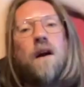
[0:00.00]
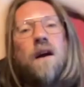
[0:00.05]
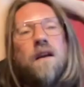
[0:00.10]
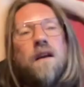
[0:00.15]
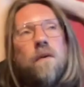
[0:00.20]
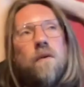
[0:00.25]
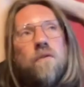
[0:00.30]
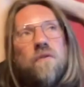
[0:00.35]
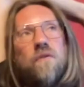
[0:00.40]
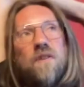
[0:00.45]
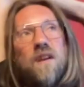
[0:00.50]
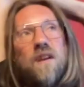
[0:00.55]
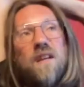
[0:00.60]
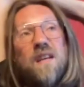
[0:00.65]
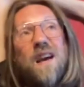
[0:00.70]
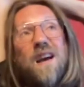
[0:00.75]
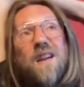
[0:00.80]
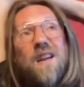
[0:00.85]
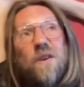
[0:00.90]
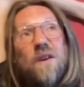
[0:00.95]
what you're saying.
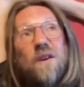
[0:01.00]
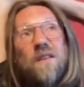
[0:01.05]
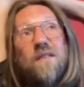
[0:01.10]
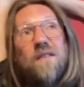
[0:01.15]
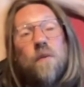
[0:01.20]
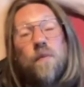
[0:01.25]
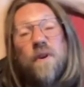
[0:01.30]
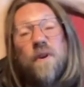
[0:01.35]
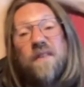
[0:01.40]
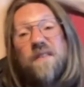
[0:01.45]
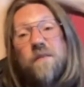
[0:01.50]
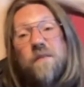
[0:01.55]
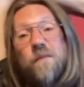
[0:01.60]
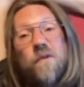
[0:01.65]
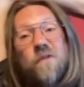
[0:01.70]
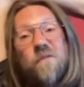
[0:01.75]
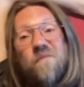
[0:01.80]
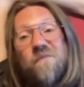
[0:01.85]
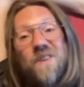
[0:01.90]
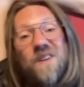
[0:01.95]
Yeah, look, it's
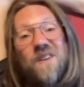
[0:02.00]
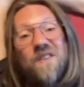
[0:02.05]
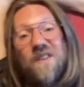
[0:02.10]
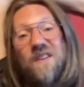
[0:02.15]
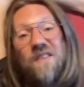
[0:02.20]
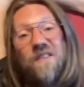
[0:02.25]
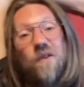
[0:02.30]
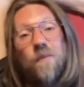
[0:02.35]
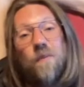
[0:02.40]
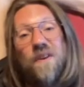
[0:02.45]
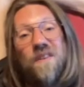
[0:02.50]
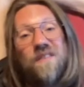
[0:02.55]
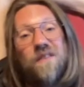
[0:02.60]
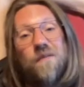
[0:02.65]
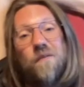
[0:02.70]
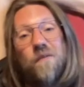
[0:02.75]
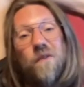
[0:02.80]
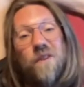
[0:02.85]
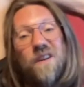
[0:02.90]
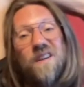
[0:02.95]
all
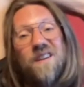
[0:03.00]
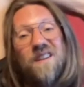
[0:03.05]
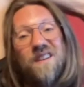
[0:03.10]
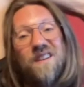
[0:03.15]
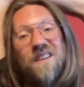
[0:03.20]
possible.